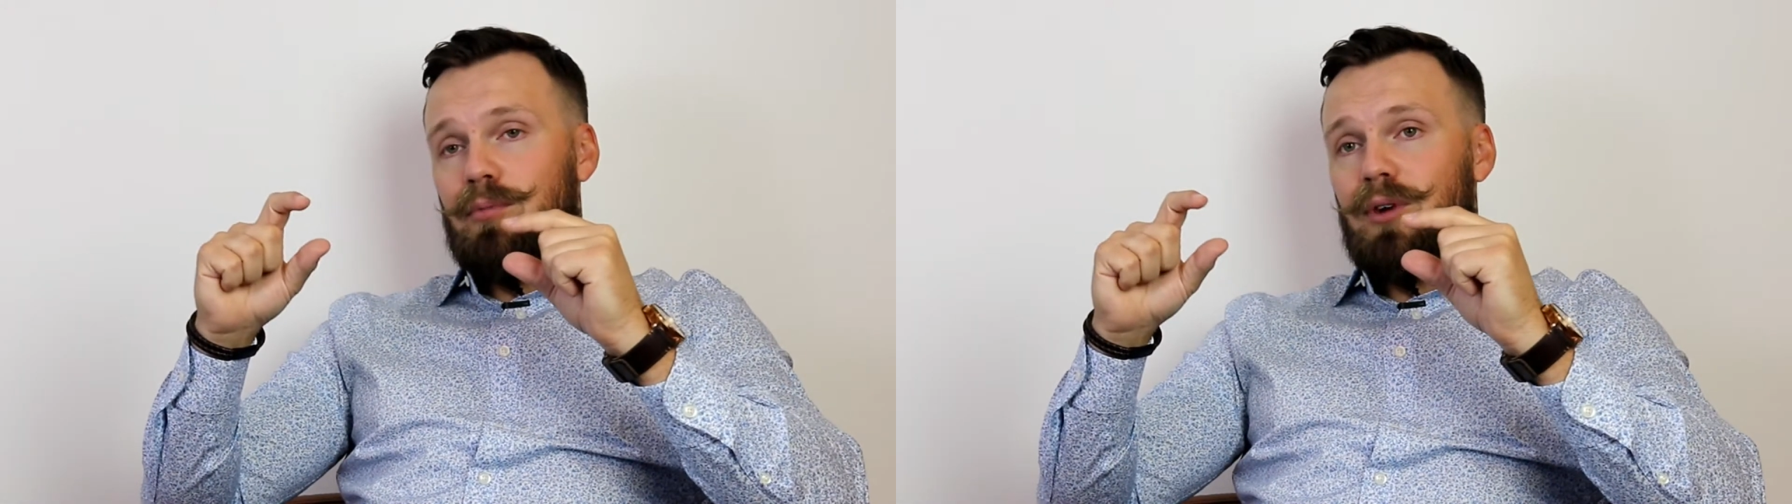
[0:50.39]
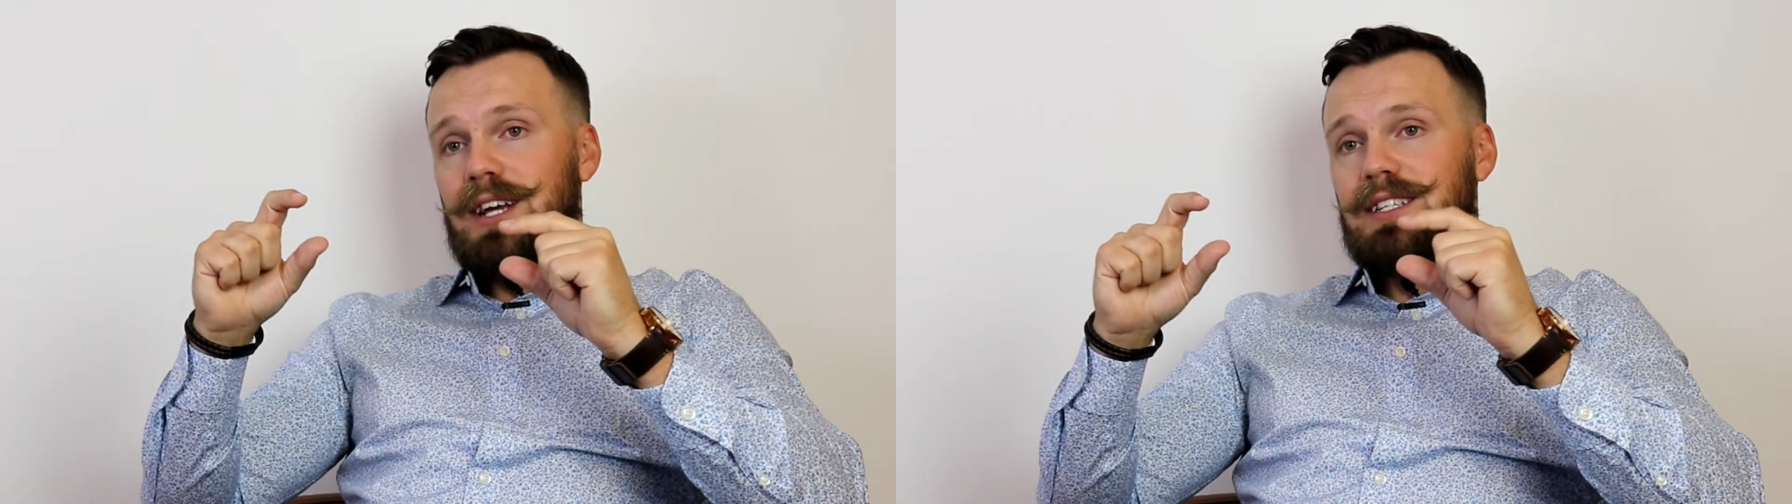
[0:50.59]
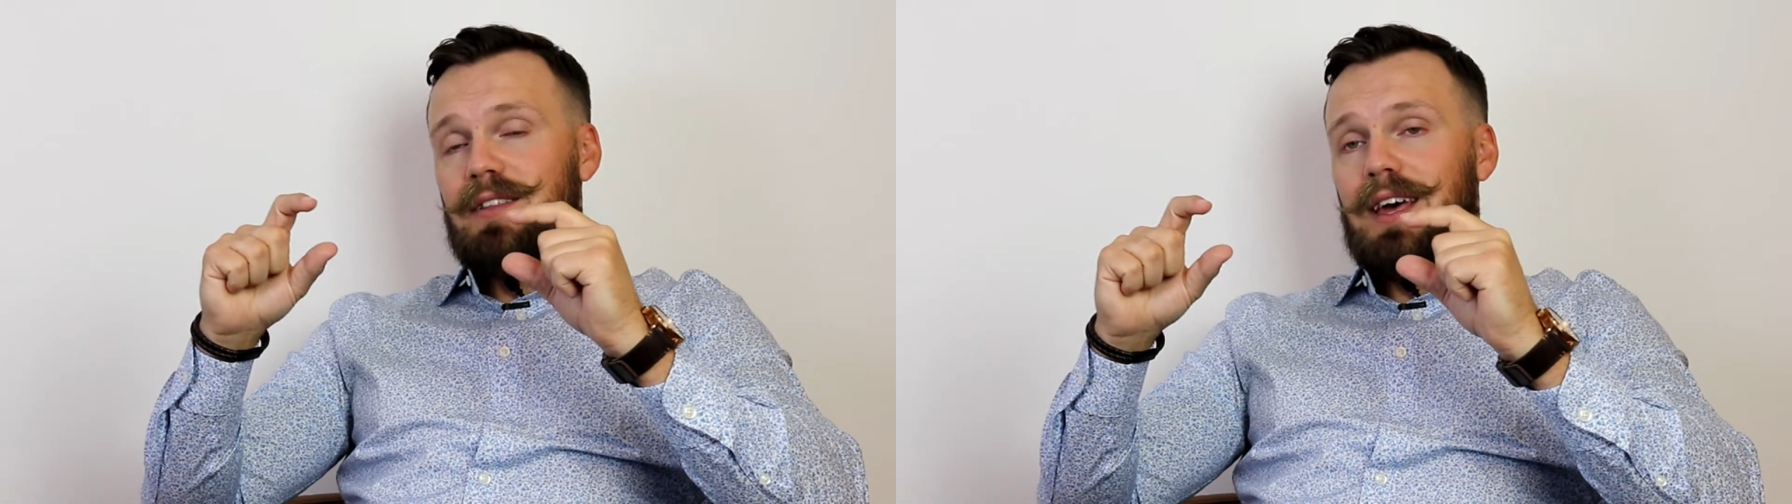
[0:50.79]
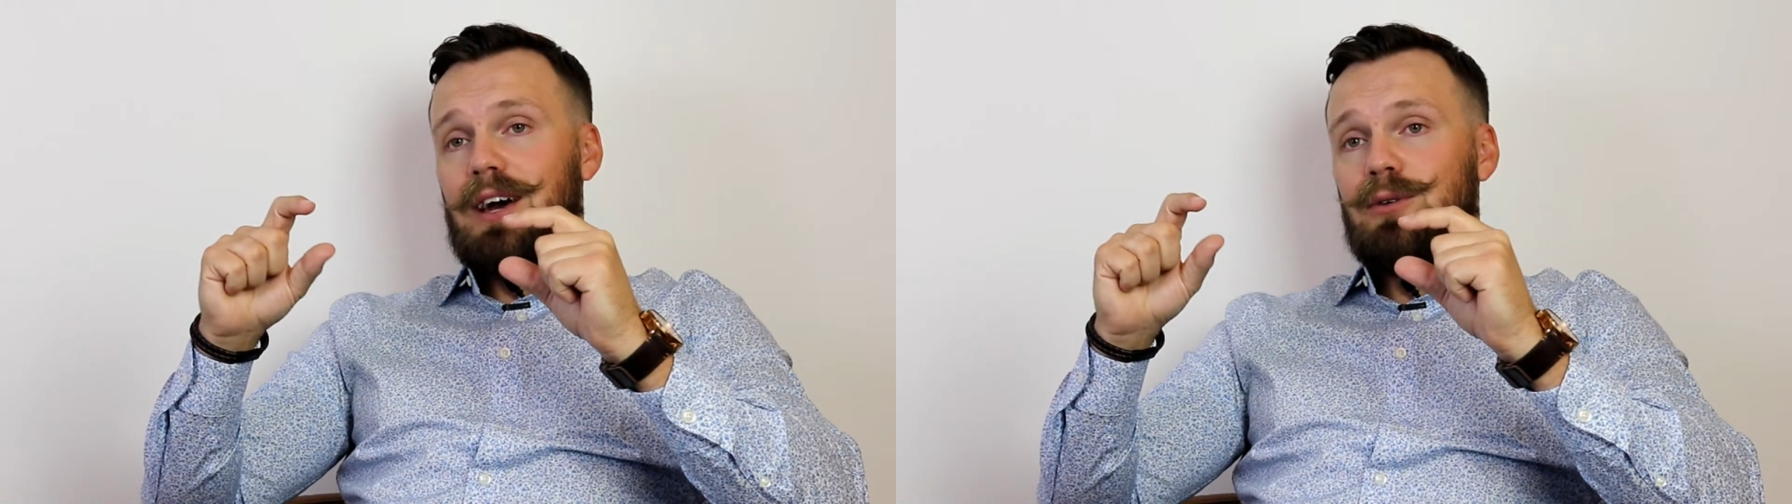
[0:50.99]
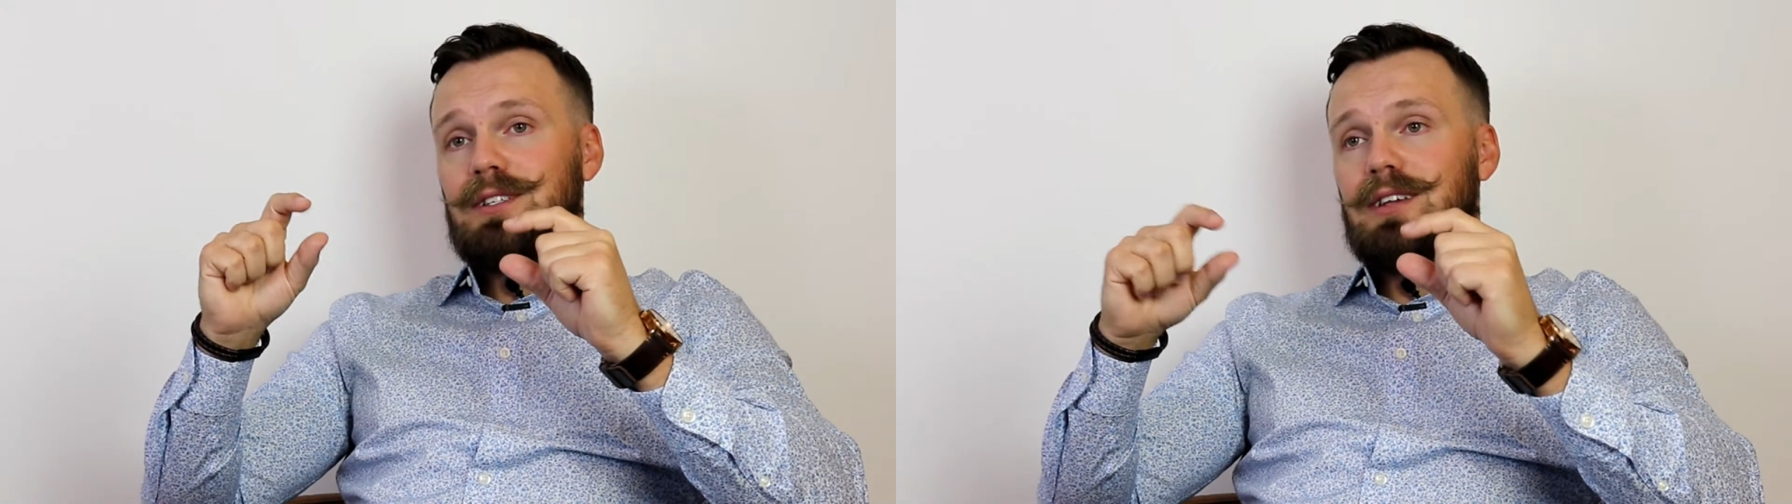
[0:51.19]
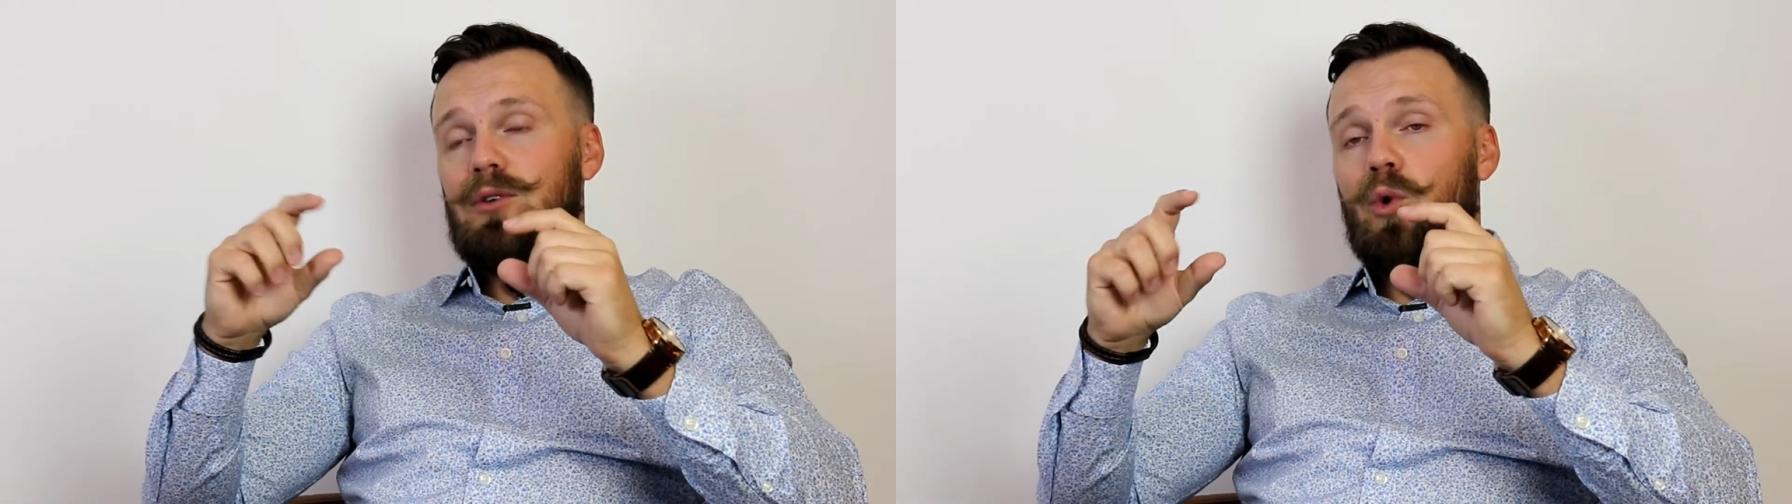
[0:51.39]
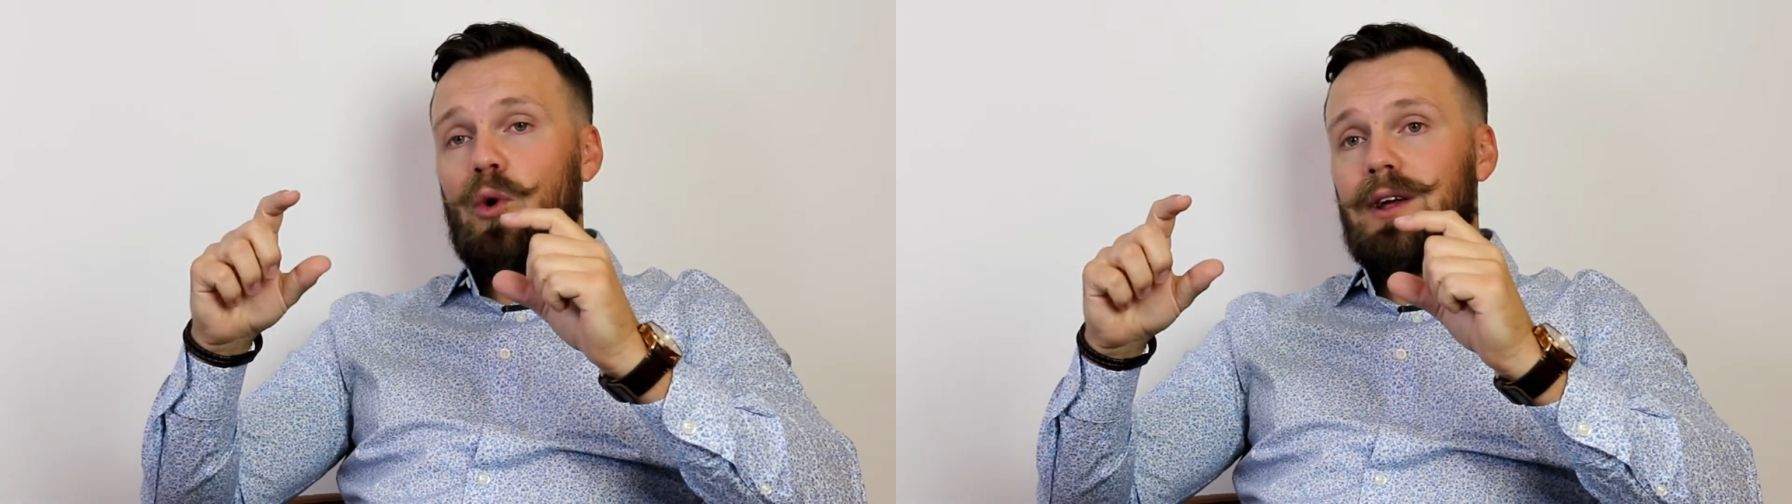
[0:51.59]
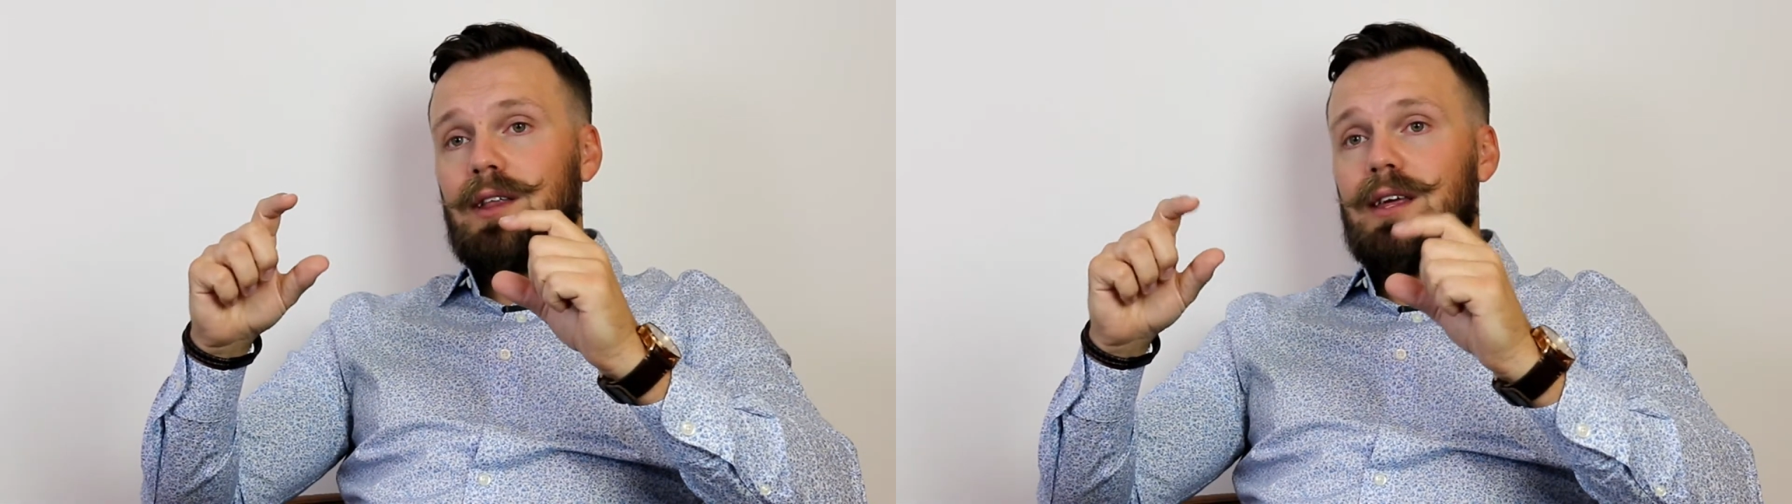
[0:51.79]
the price of the house
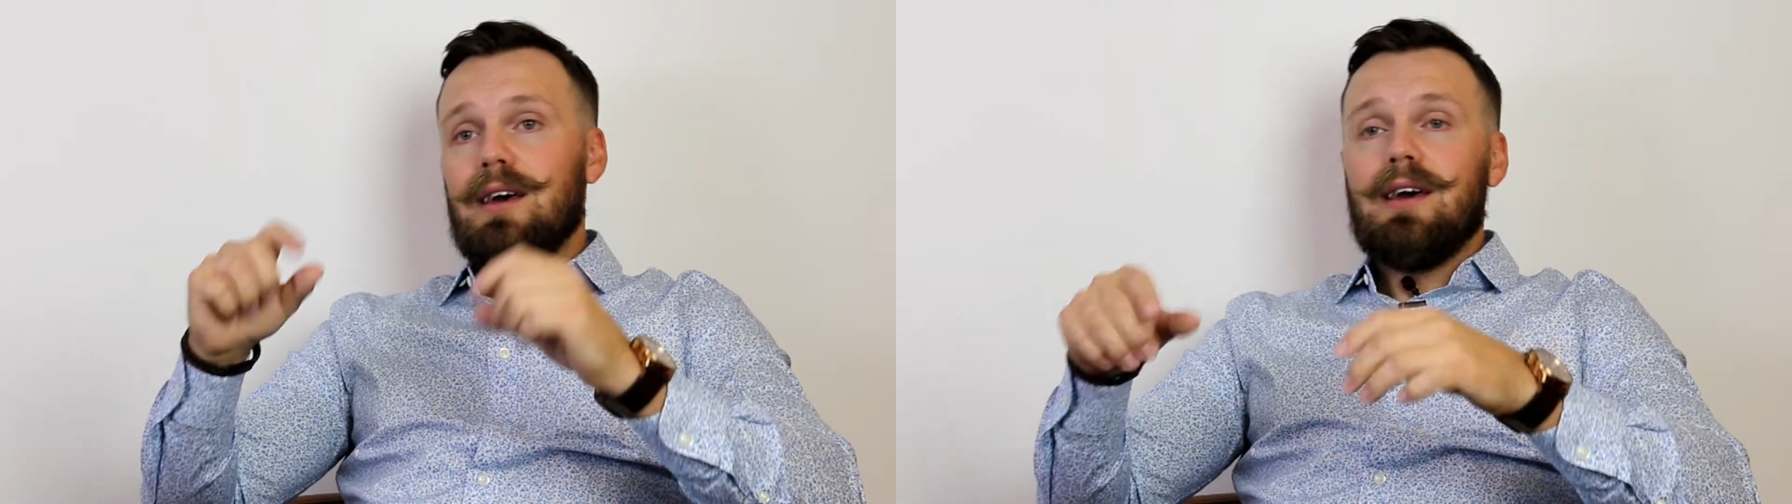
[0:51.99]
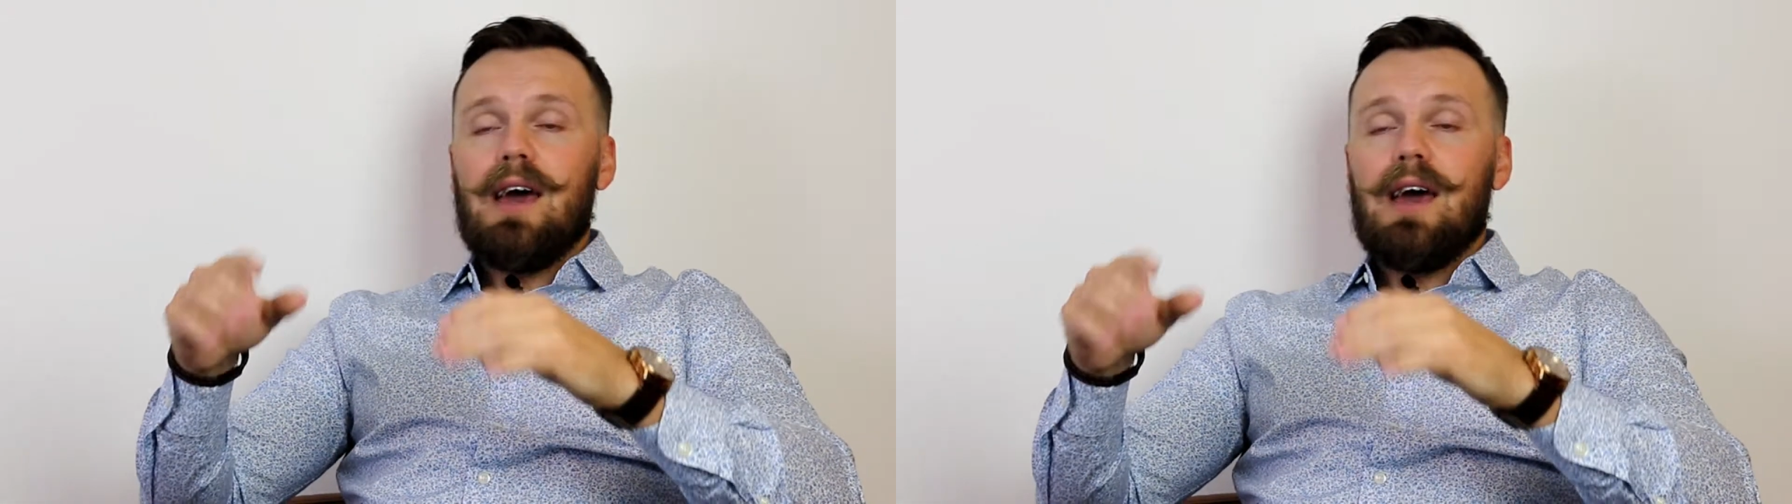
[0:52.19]
accordingly